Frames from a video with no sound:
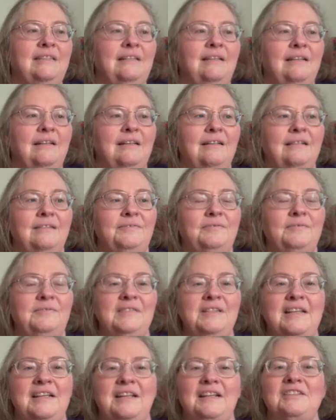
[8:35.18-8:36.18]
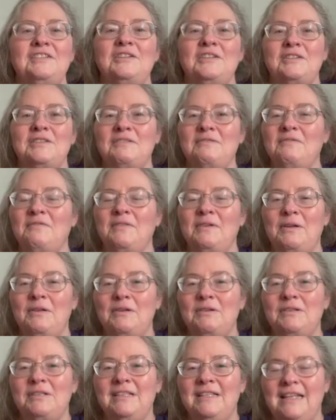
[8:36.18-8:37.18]
And I took some
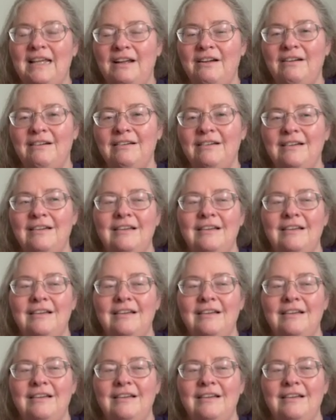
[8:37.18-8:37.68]
photos there.